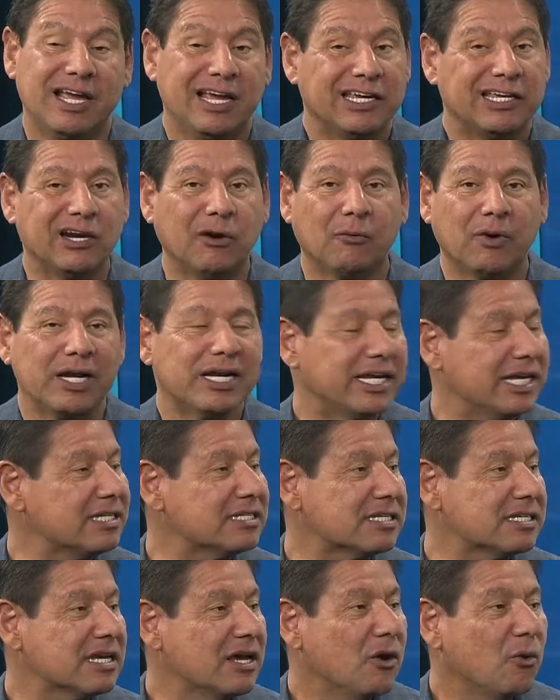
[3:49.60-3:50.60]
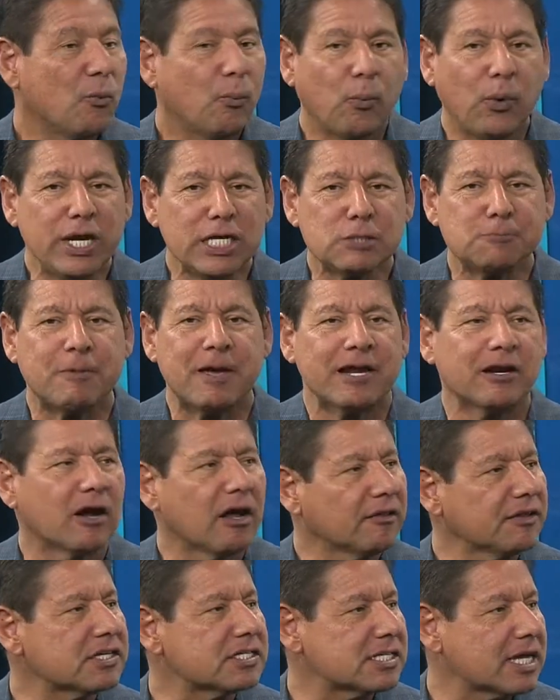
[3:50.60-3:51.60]
You know what? It's we spend all
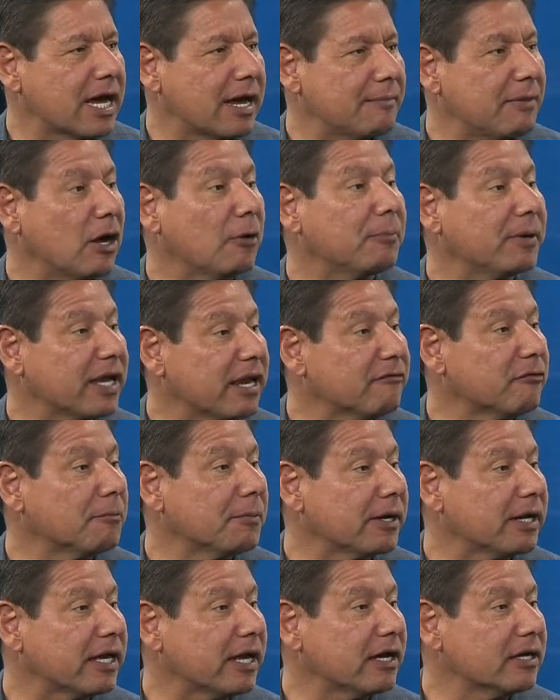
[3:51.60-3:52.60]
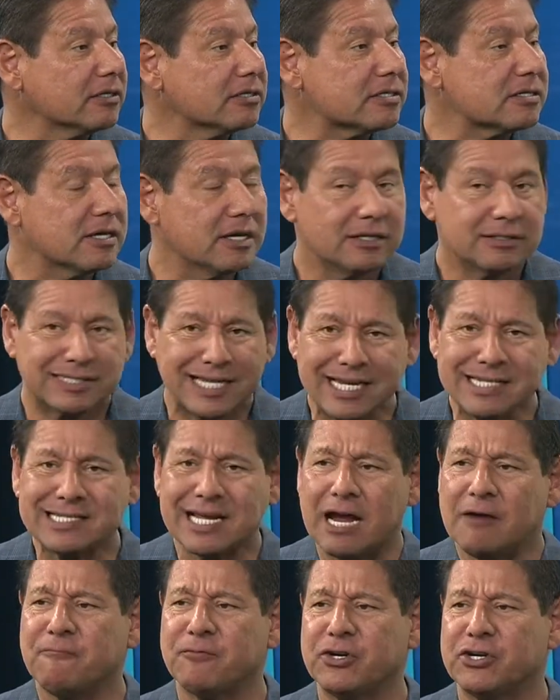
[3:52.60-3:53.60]
this time helping everybody else take
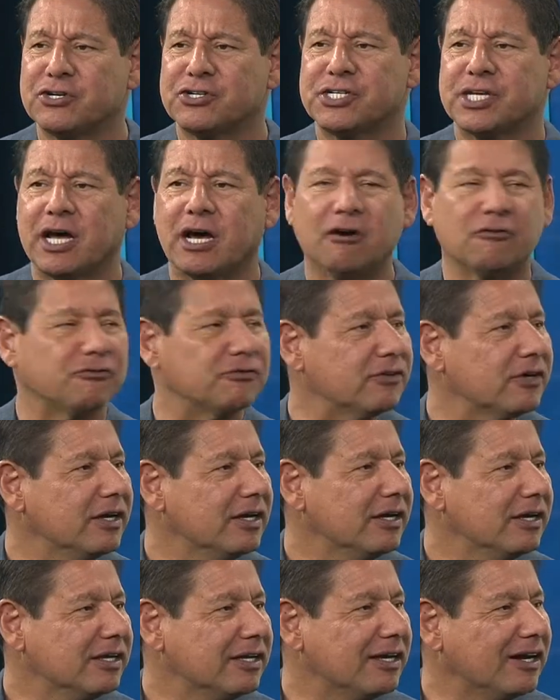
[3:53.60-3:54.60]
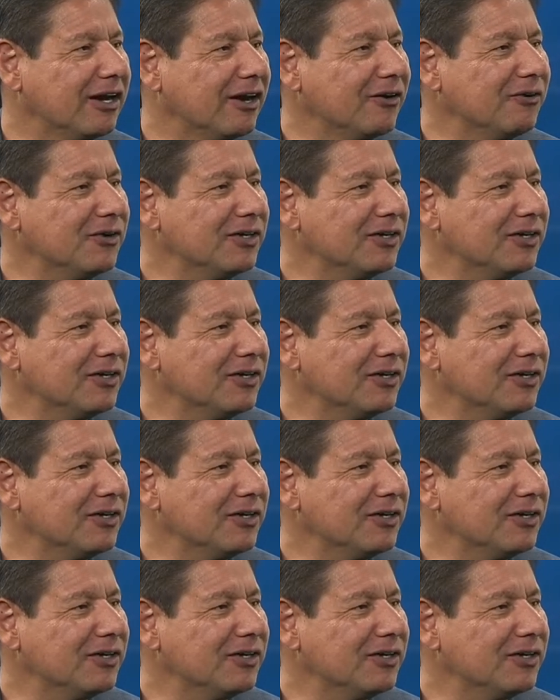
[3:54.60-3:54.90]
time for yourself. Right. You know?